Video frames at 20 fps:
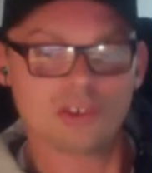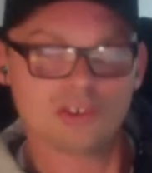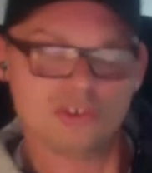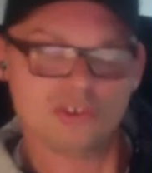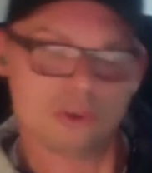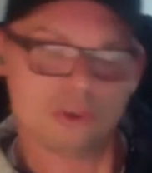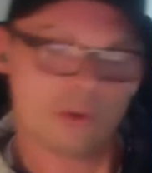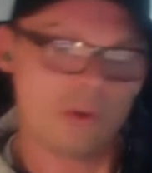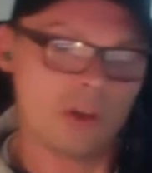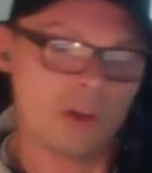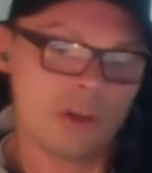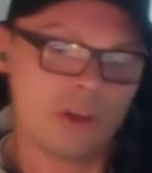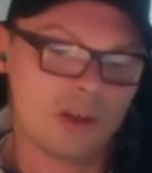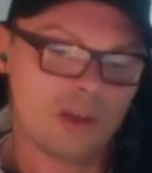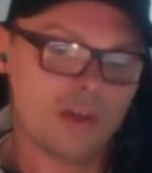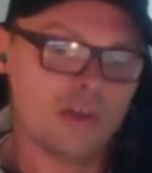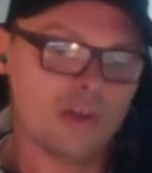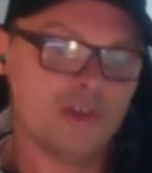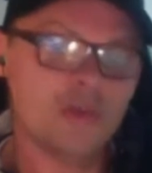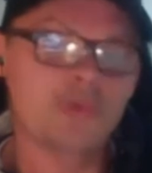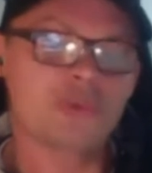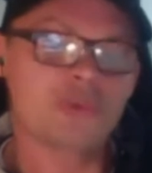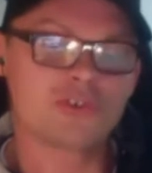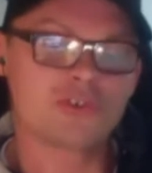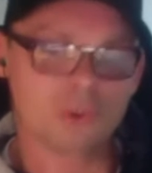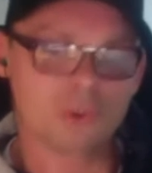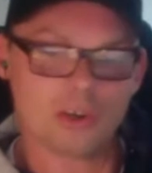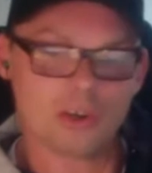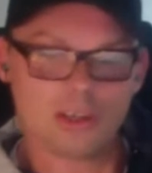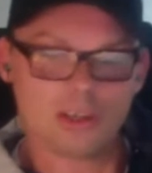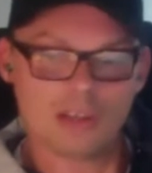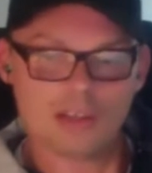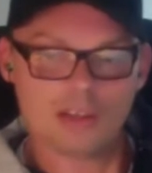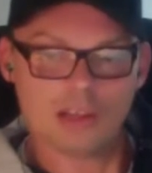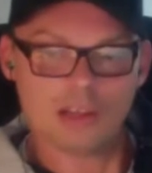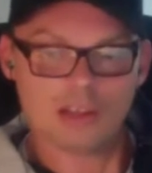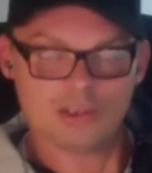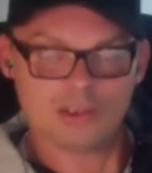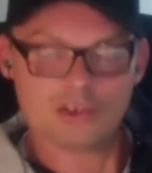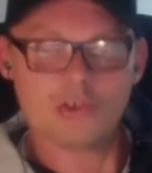So the user story
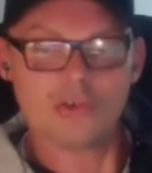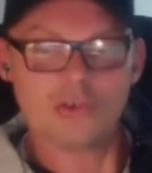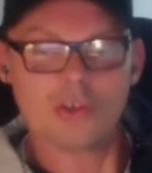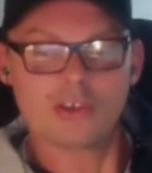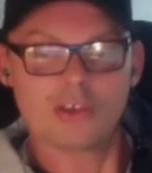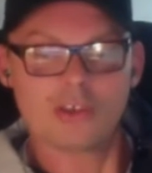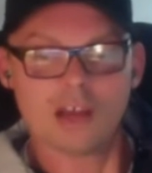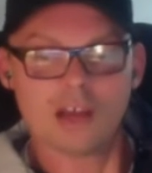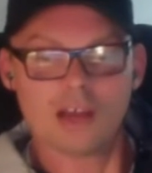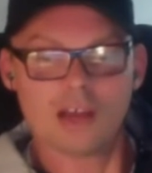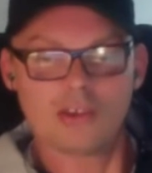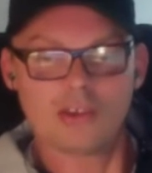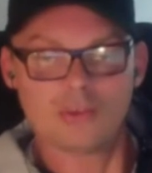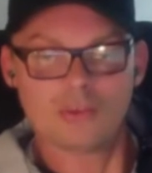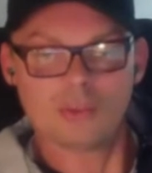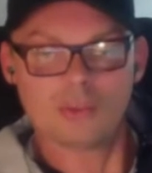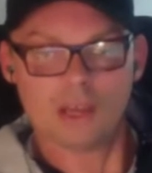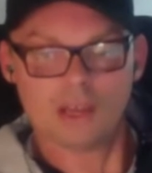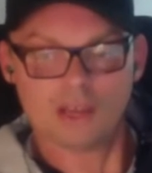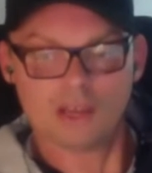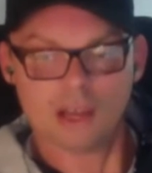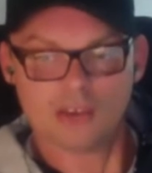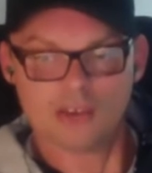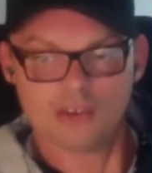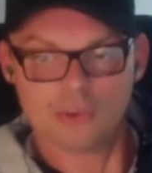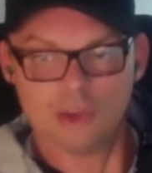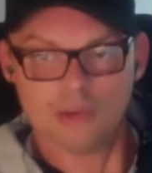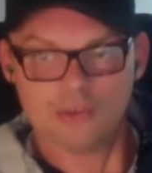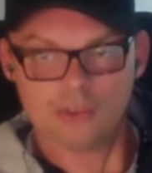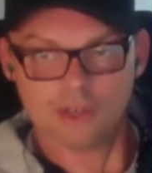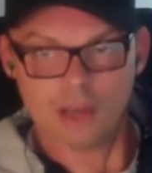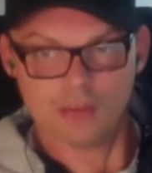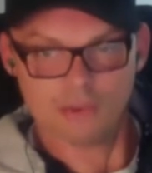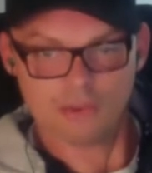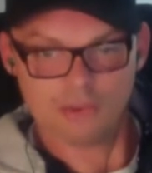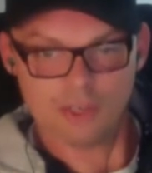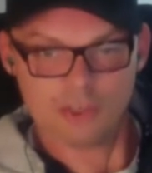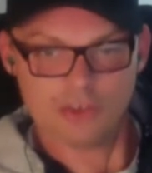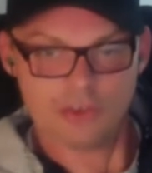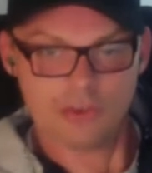that should be attached to every
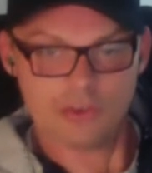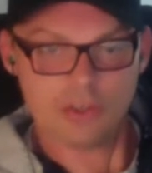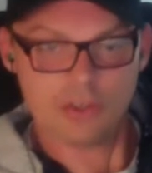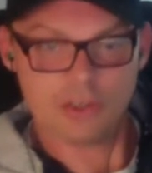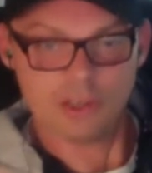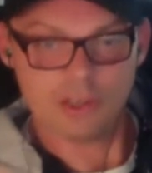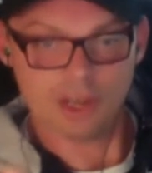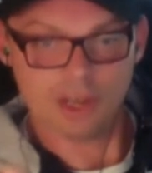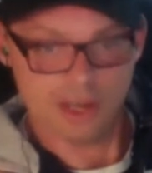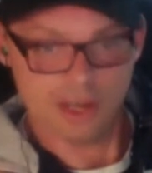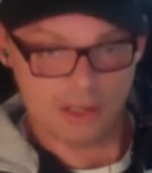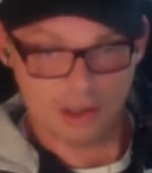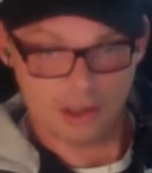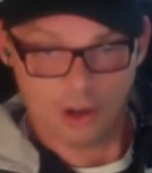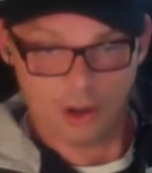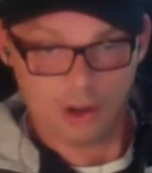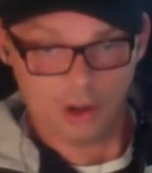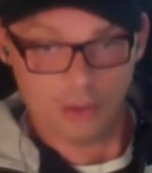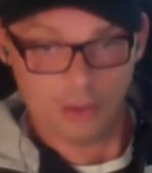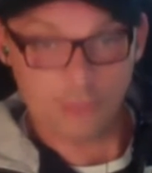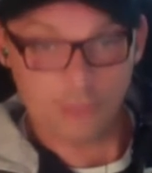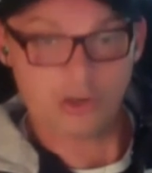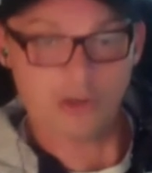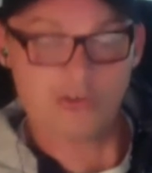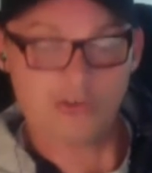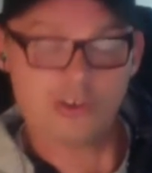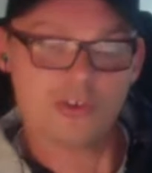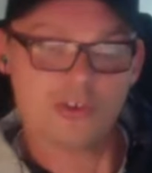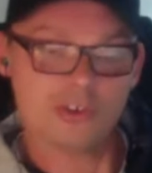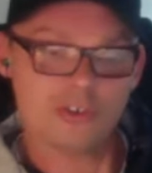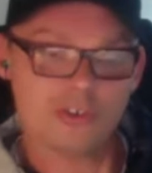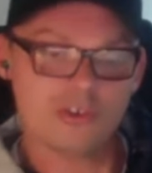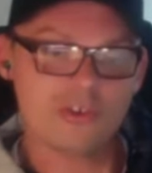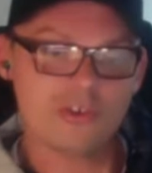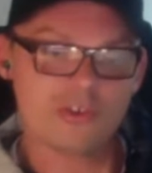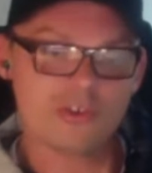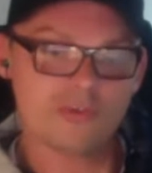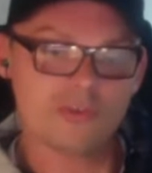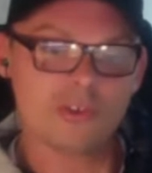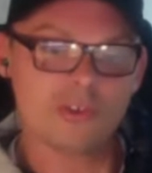feature in all our projects. This
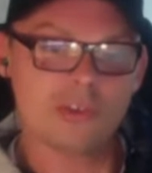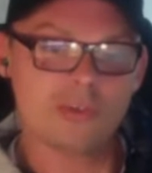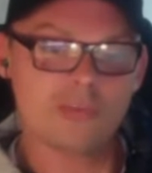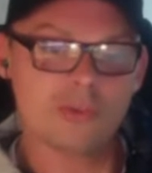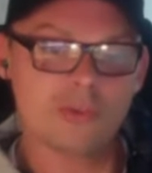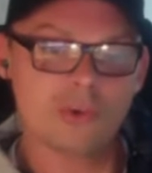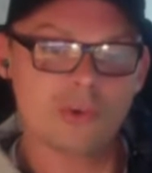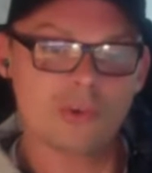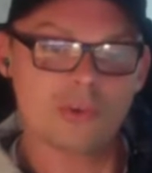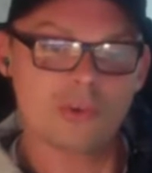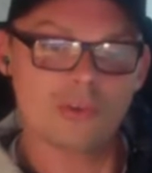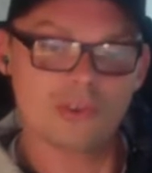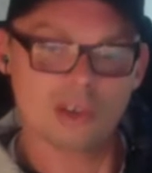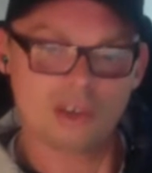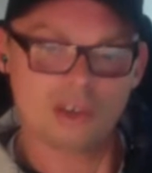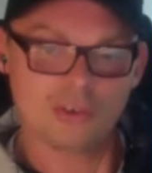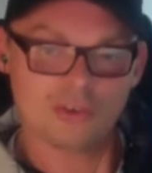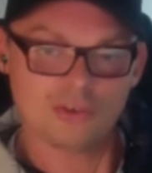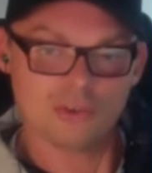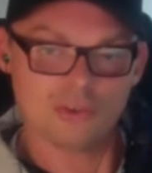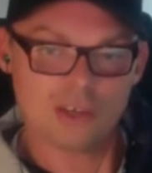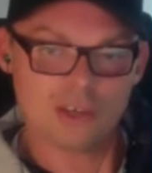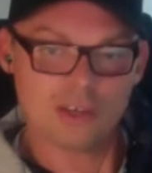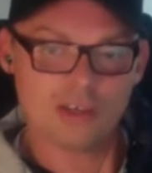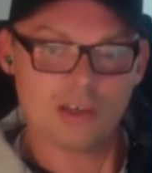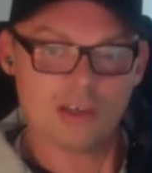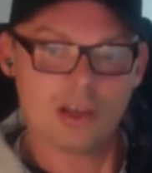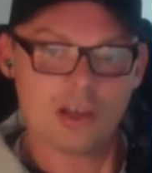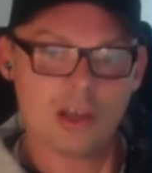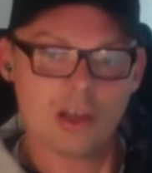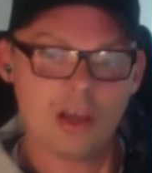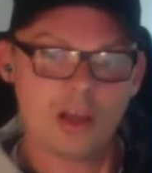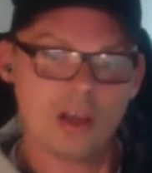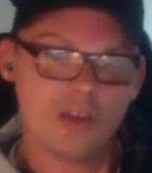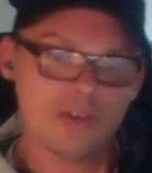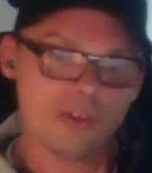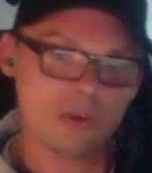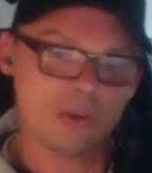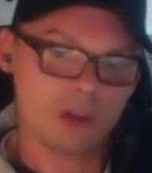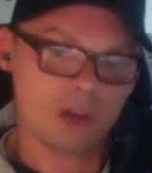is a very important thing to read.
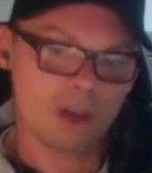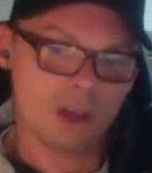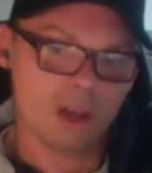So